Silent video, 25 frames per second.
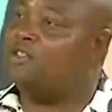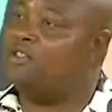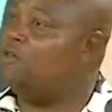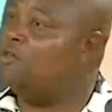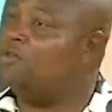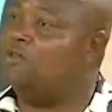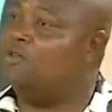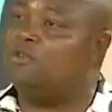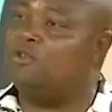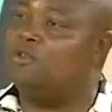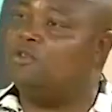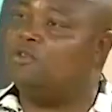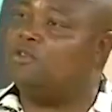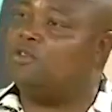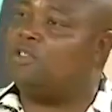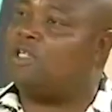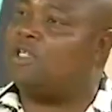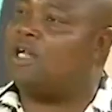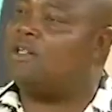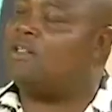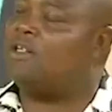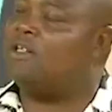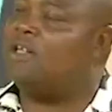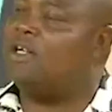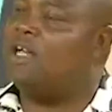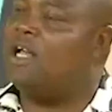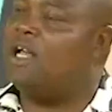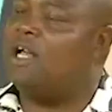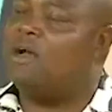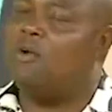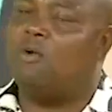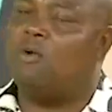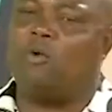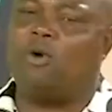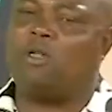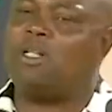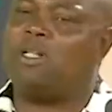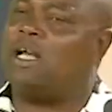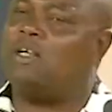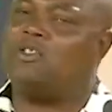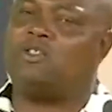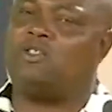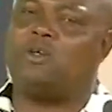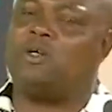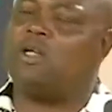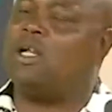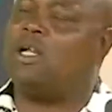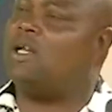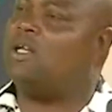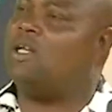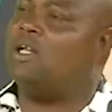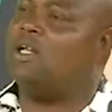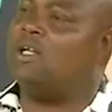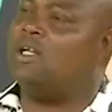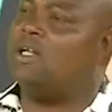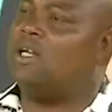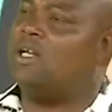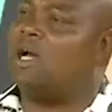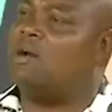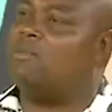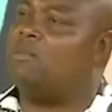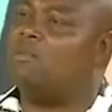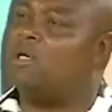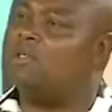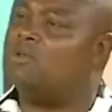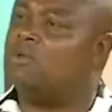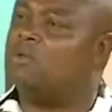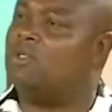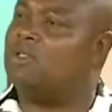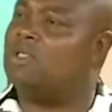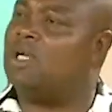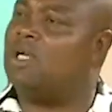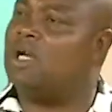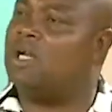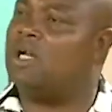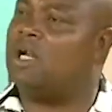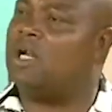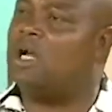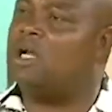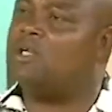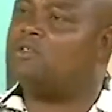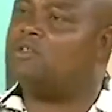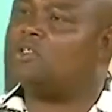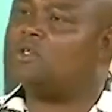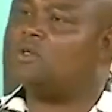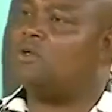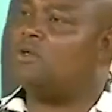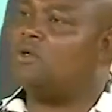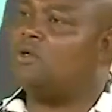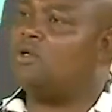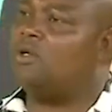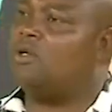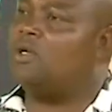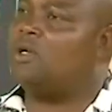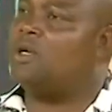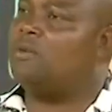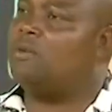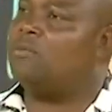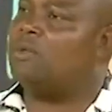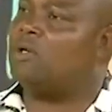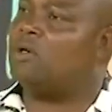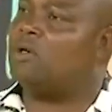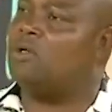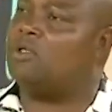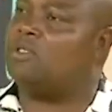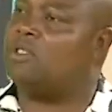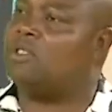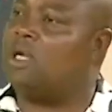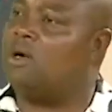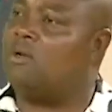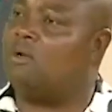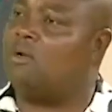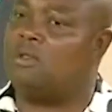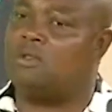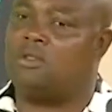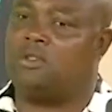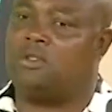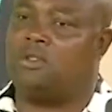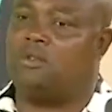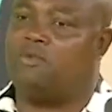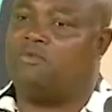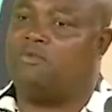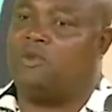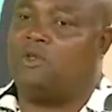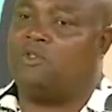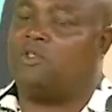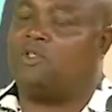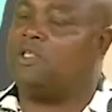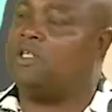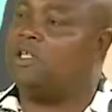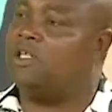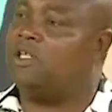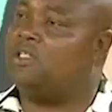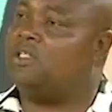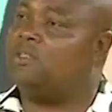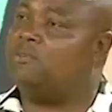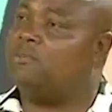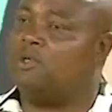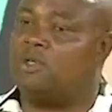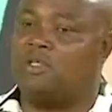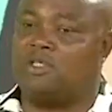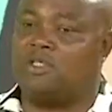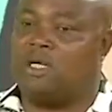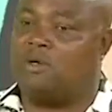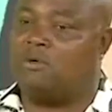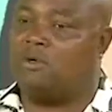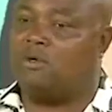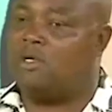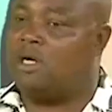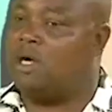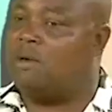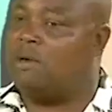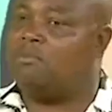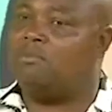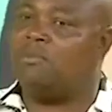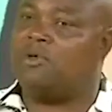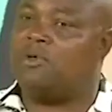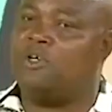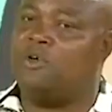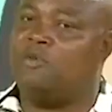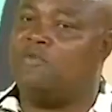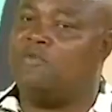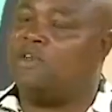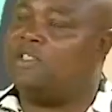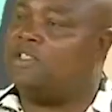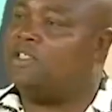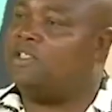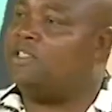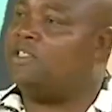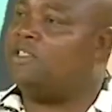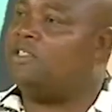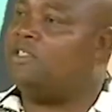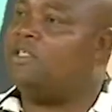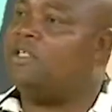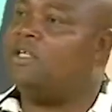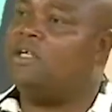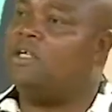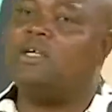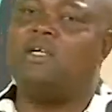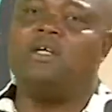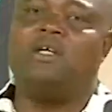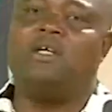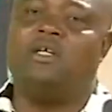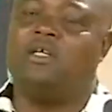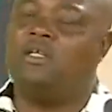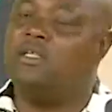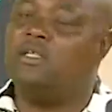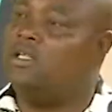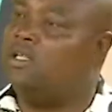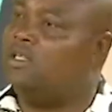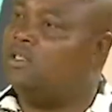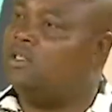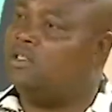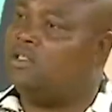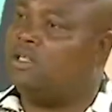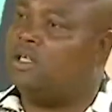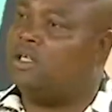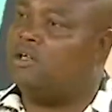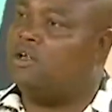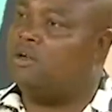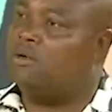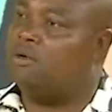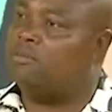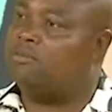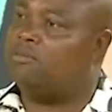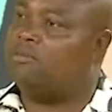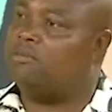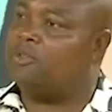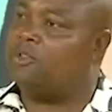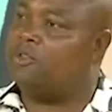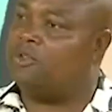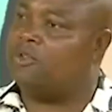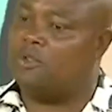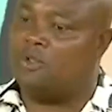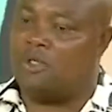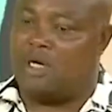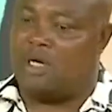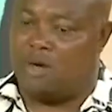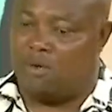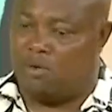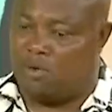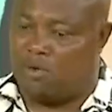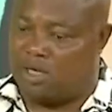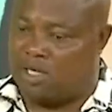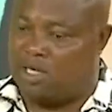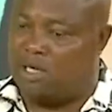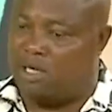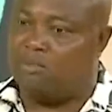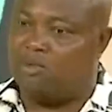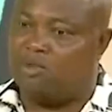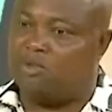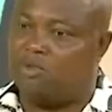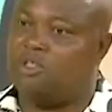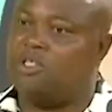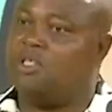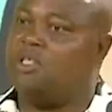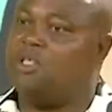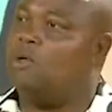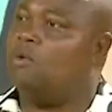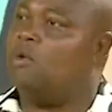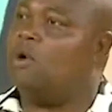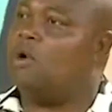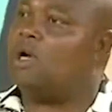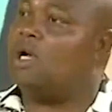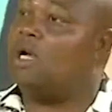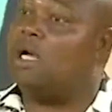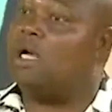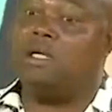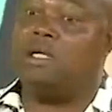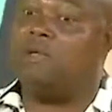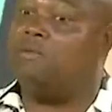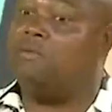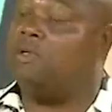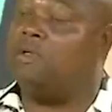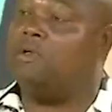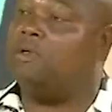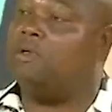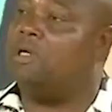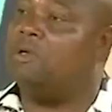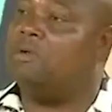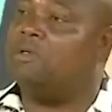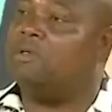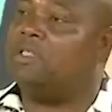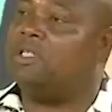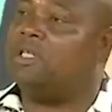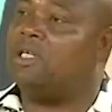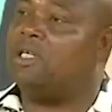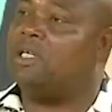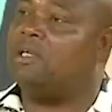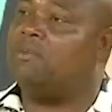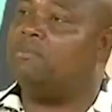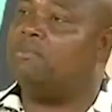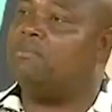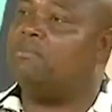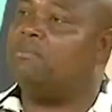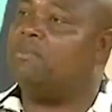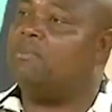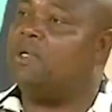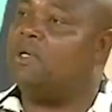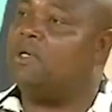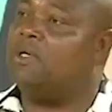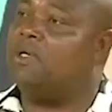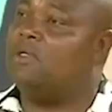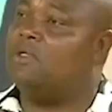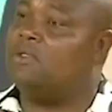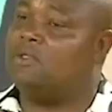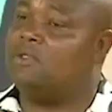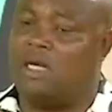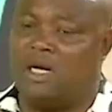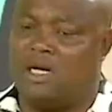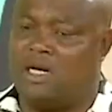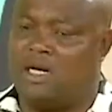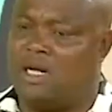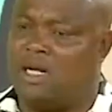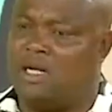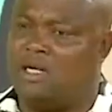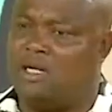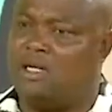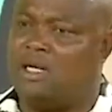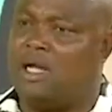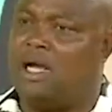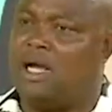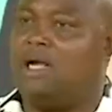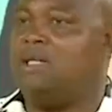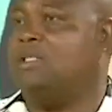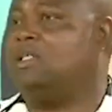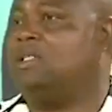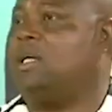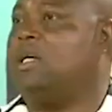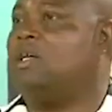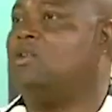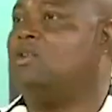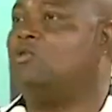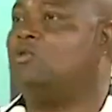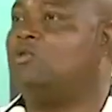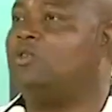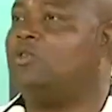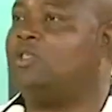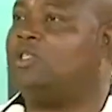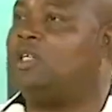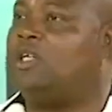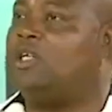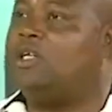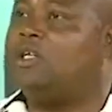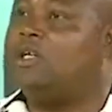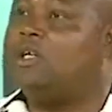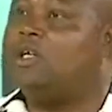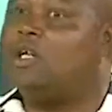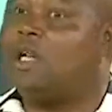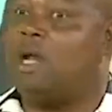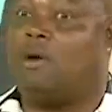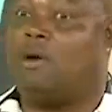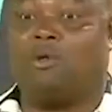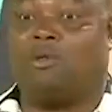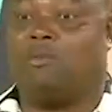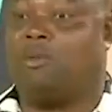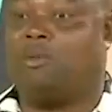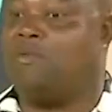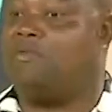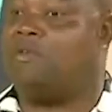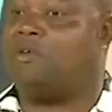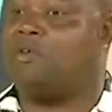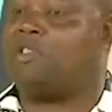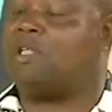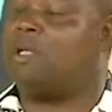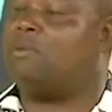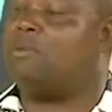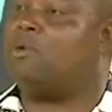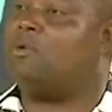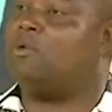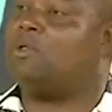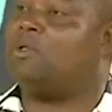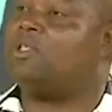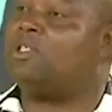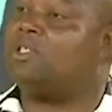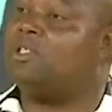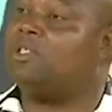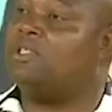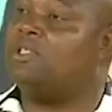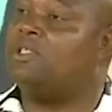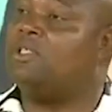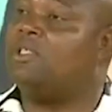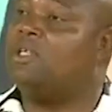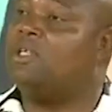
you, you start. What I saw that day in that match was an eyesore, because I was fortunate, because I'm renovating the stadium. So I came to see the worker. I didn't even know there was a game. So and I decided to stay. That was my first time watching